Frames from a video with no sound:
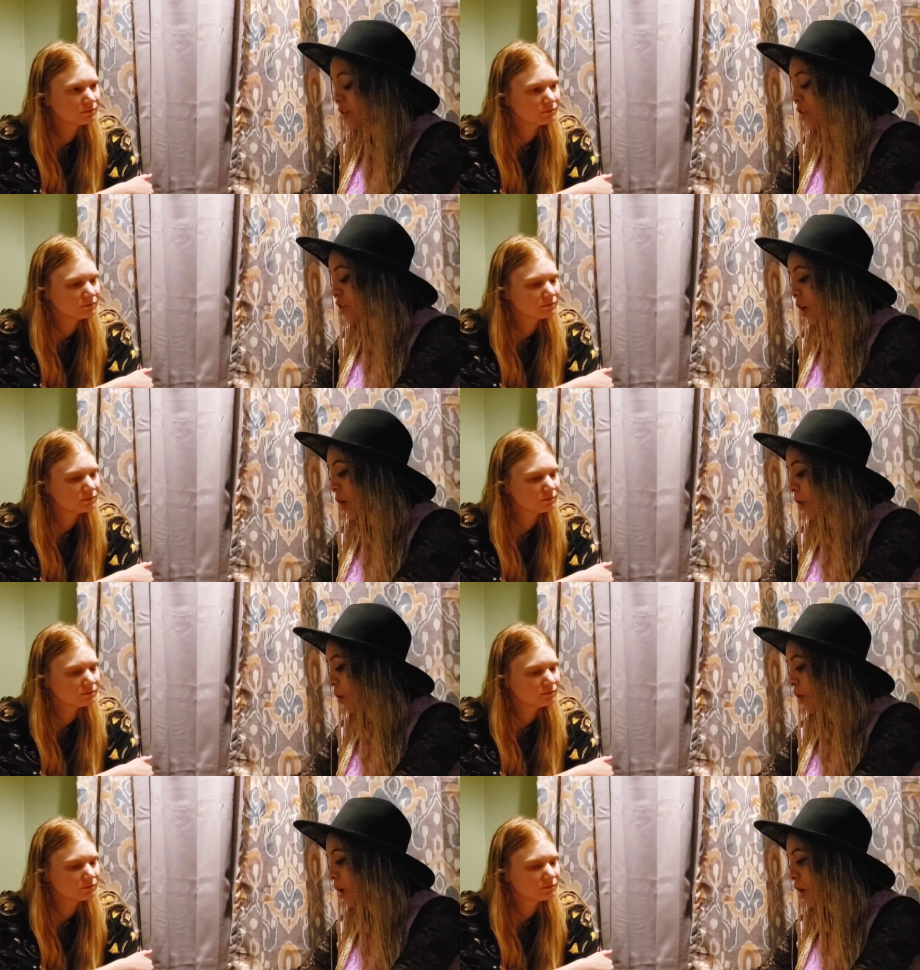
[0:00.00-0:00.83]

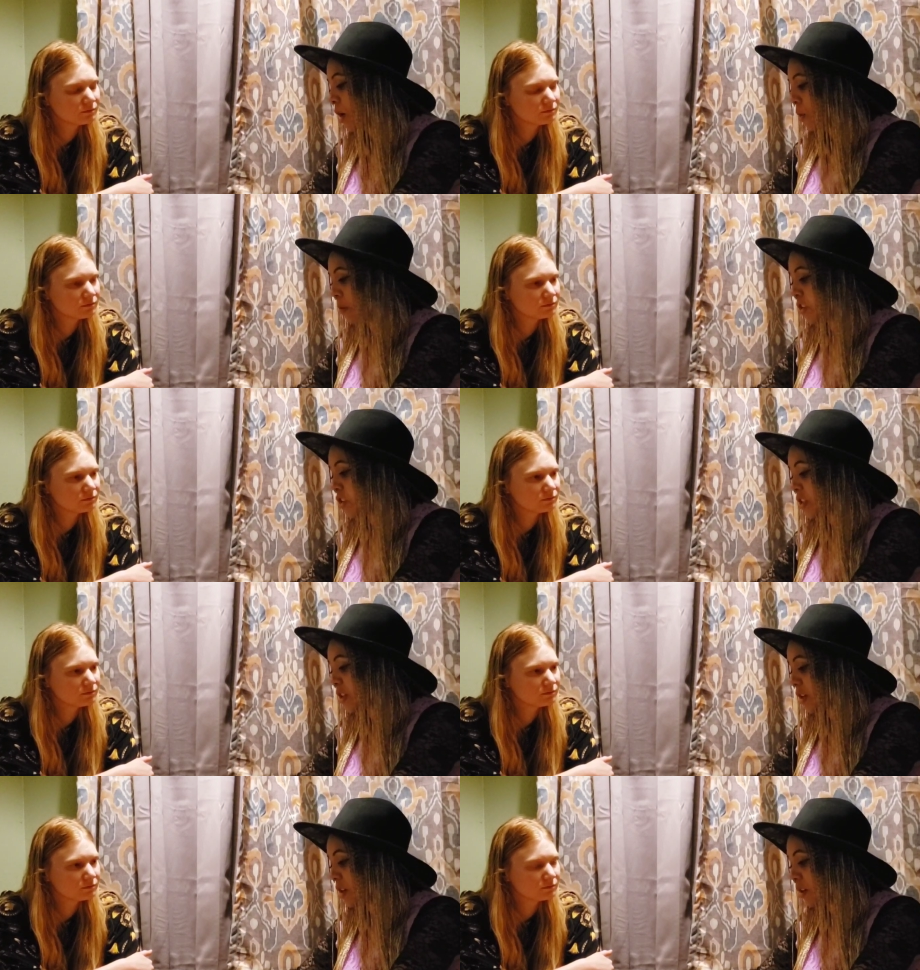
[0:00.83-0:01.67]
Speaker 1: So we're just
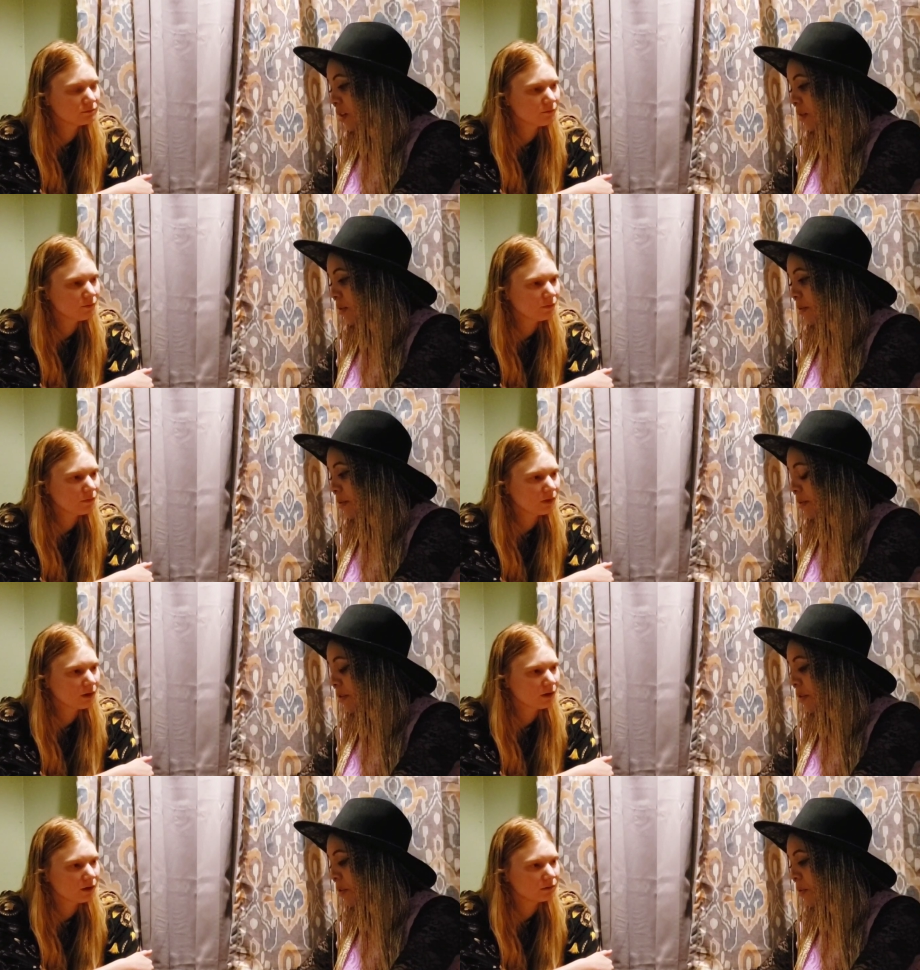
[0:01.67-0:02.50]
gonna
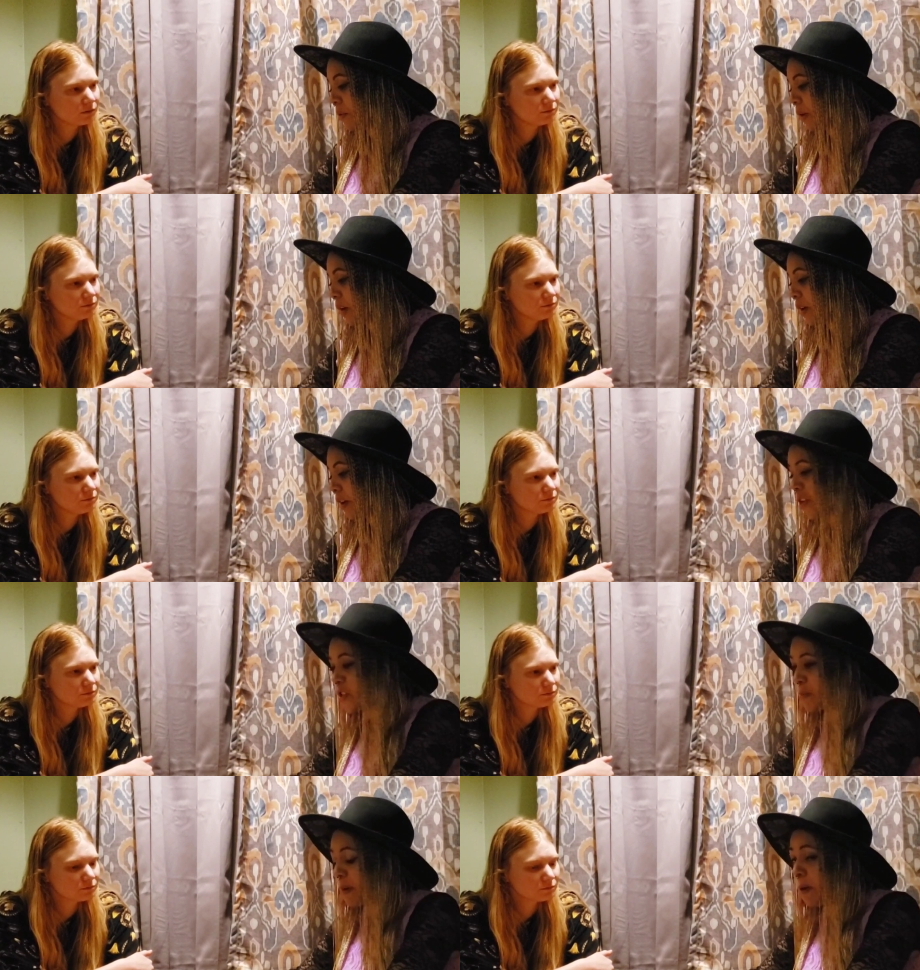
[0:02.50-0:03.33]
do another
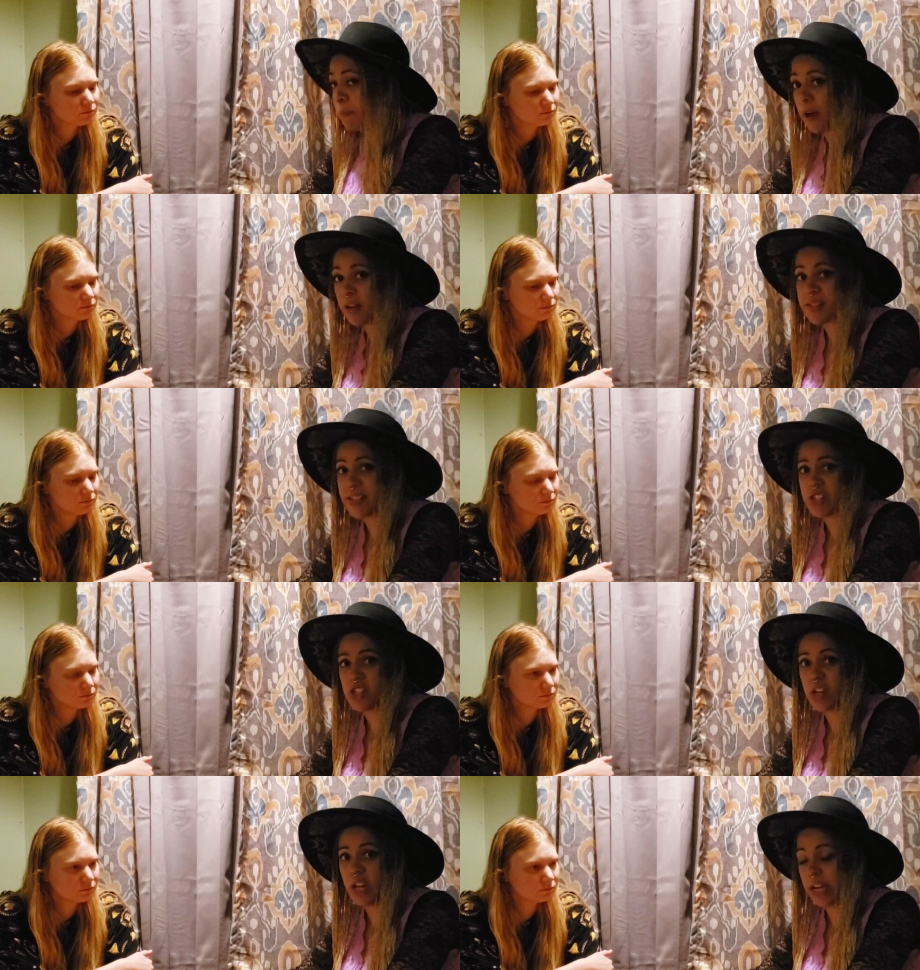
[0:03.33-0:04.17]
spirit box
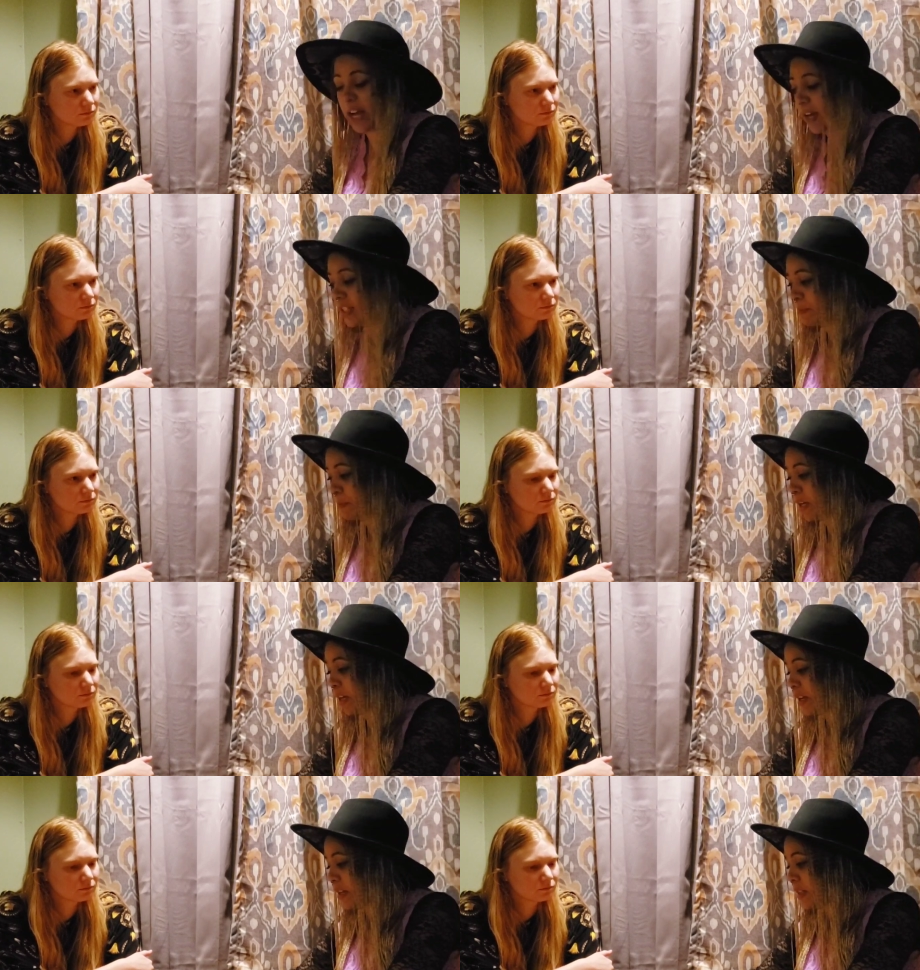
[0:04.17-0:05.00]
session, I guess,
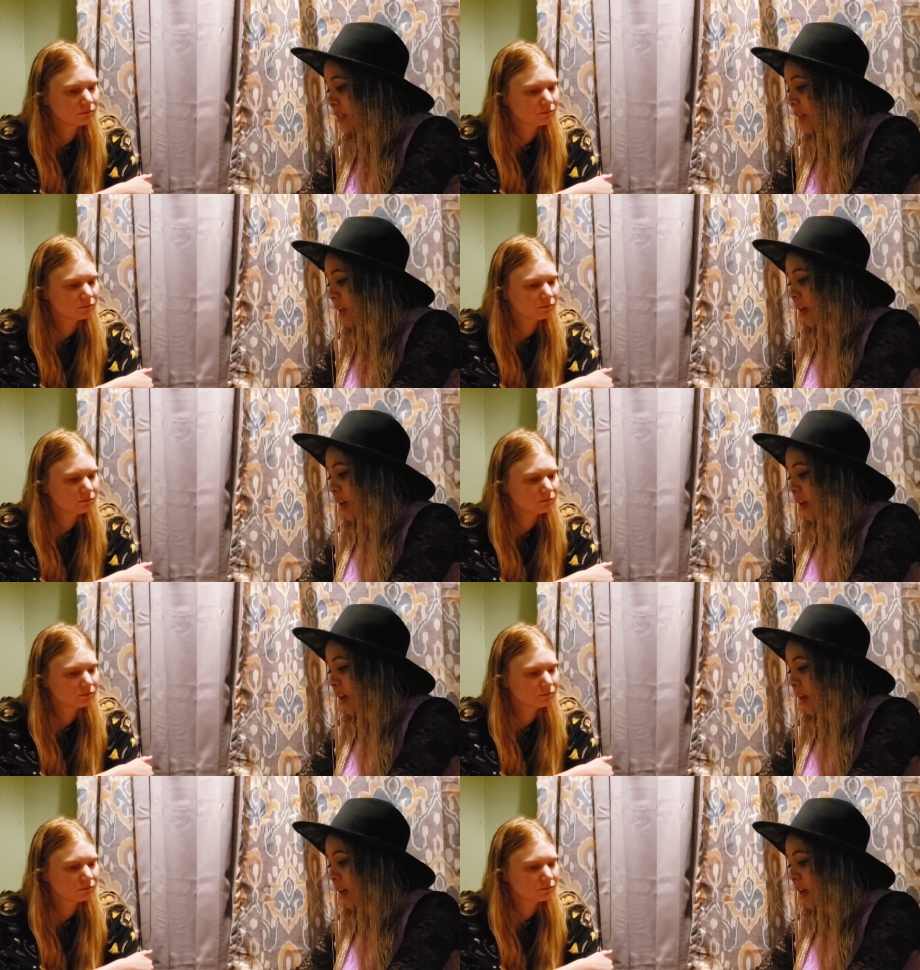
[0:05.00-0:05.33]
because